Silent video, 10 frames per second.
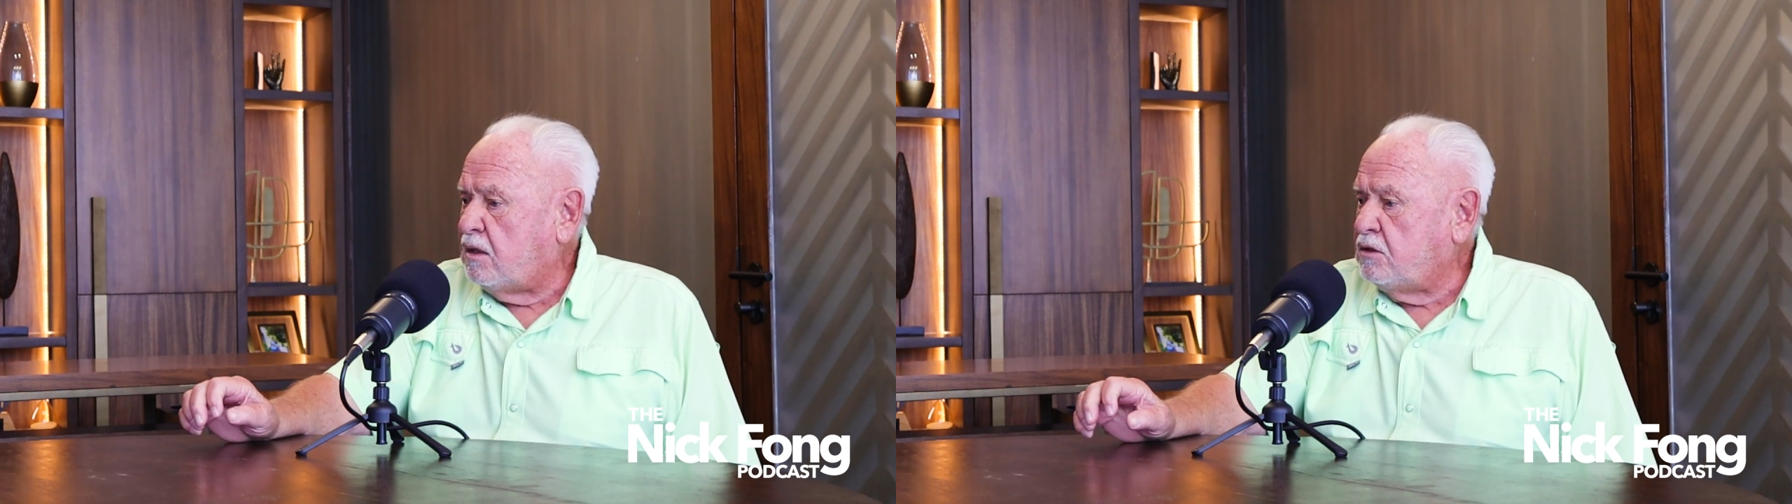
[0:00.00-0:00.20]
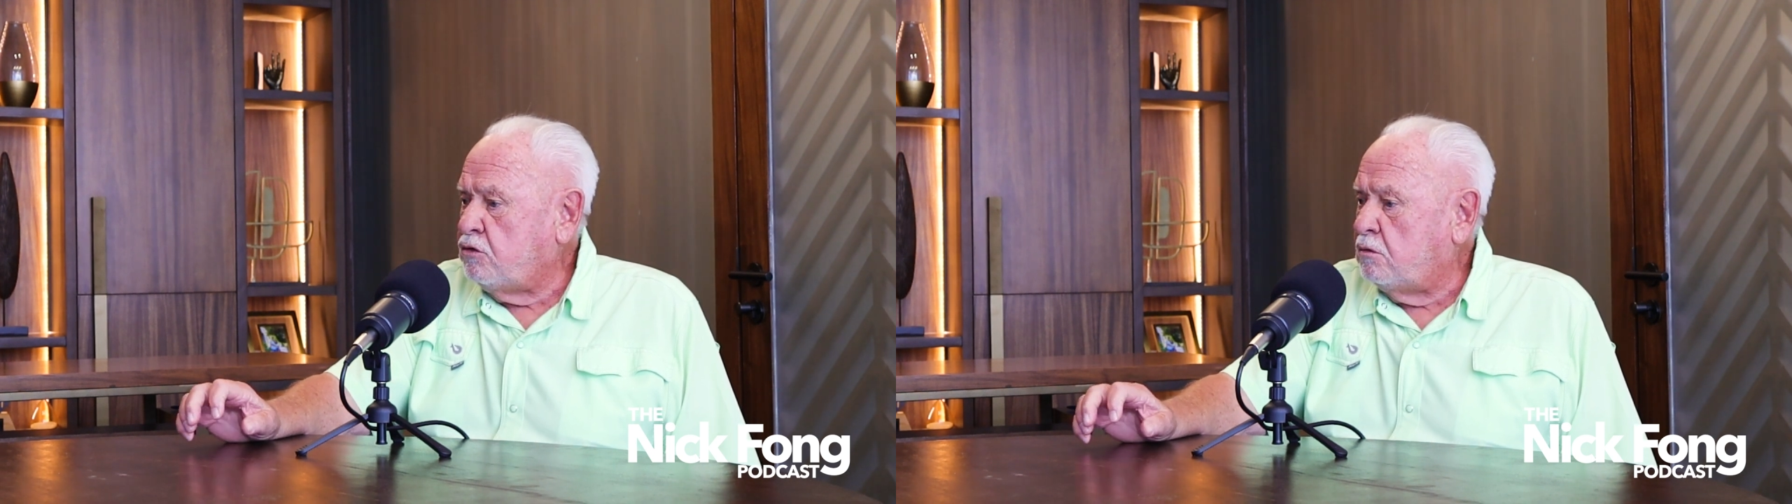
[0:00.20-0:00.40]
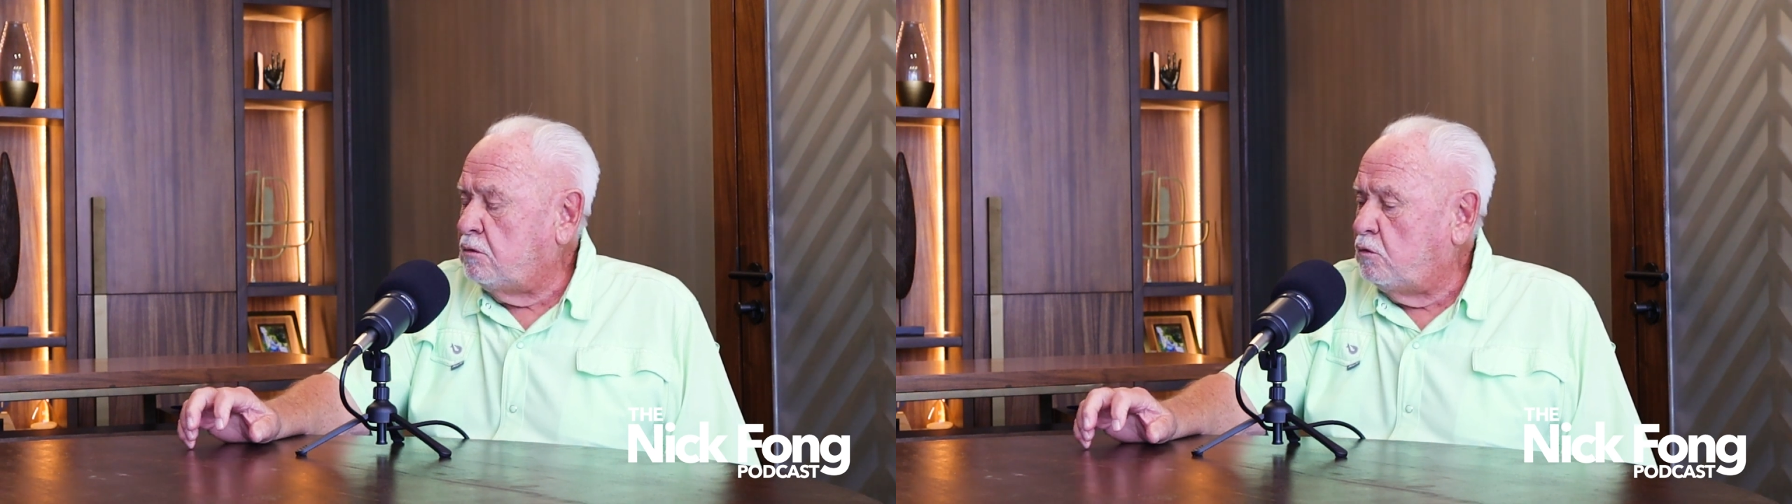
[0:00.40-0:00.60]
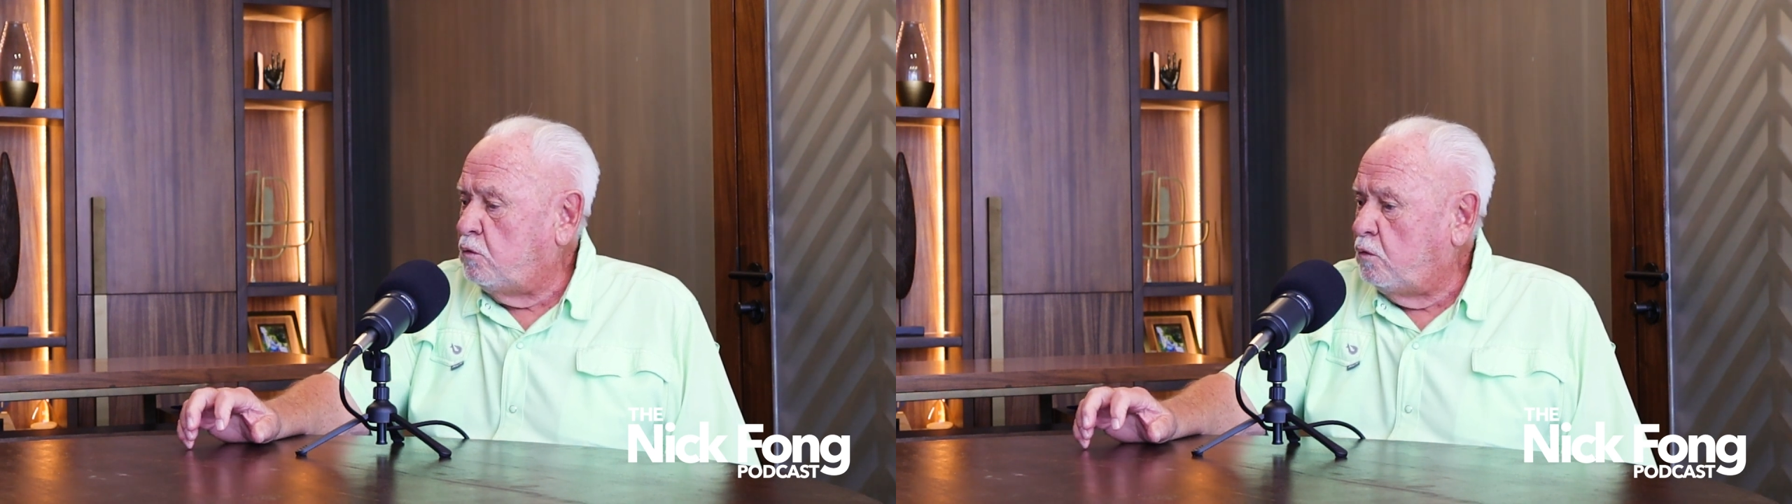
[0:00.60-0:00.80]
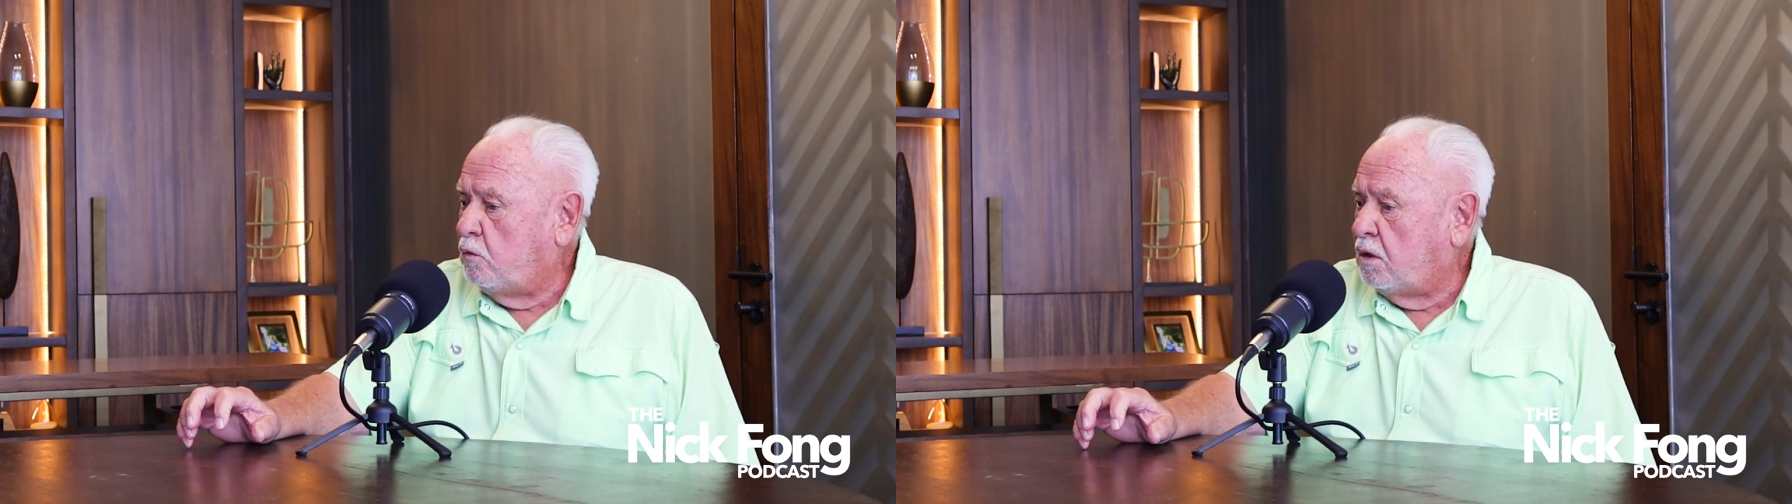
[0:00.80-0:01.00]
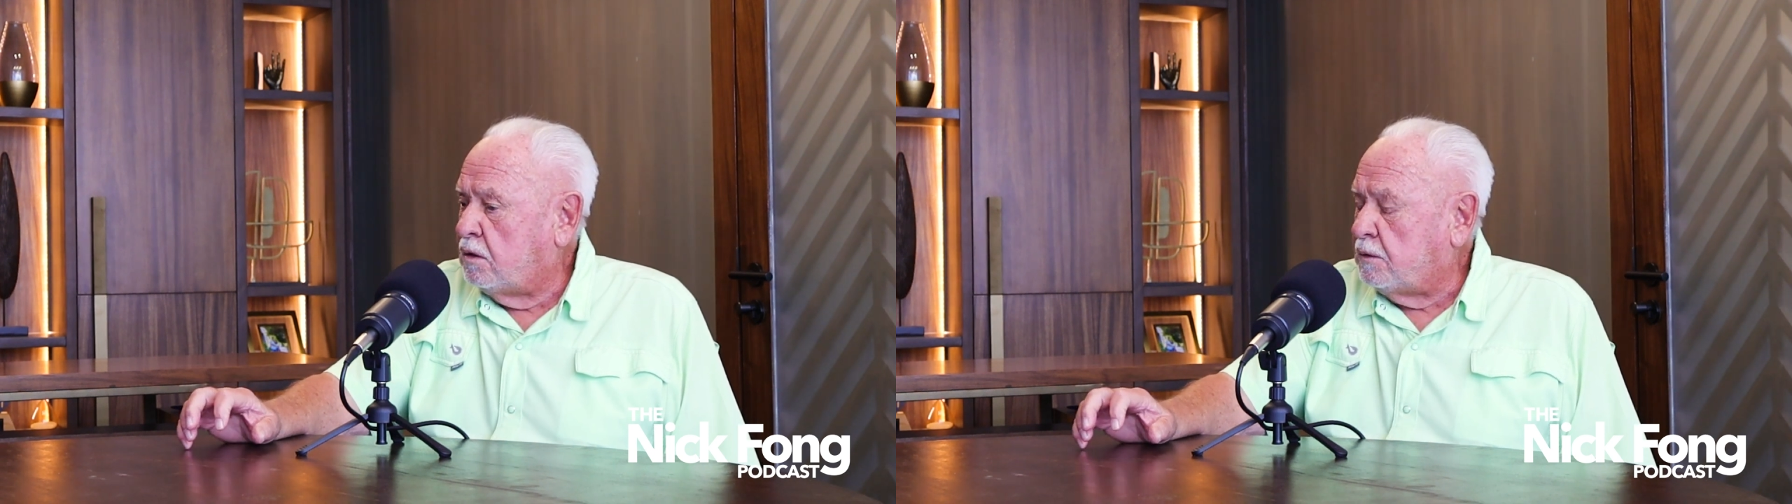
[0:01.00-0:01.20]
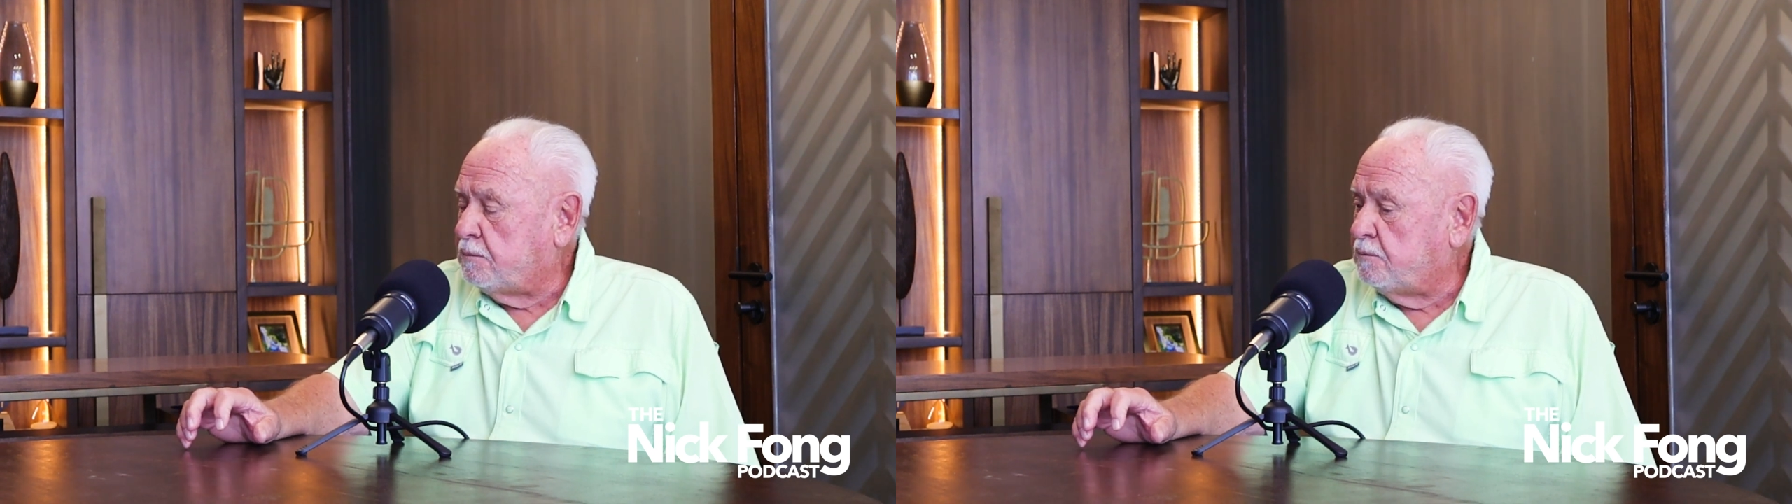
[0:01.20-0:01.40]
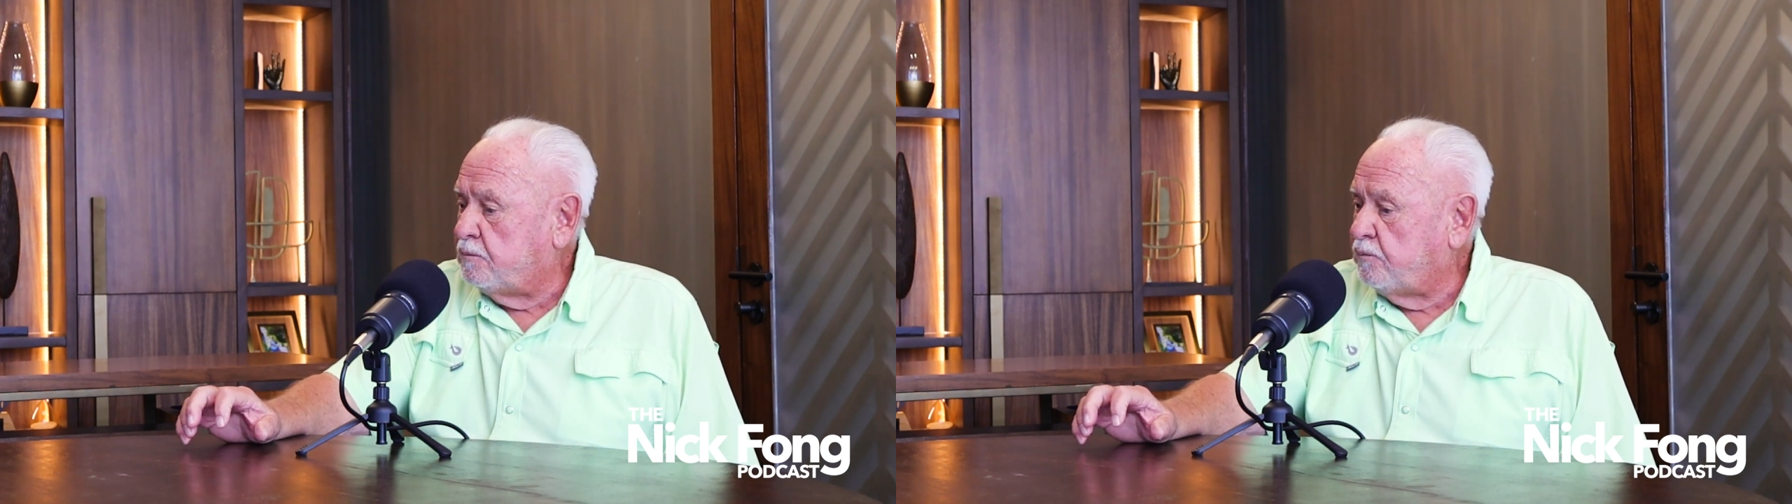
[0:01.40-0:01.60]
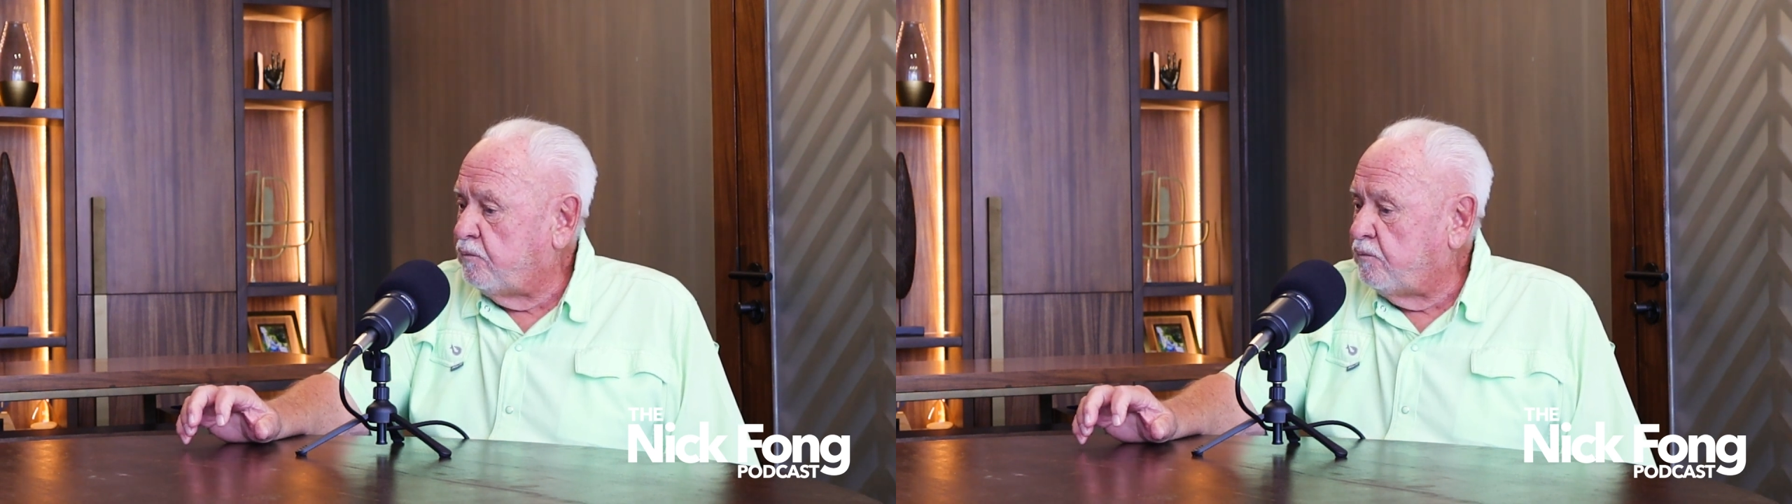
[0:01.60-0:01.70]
so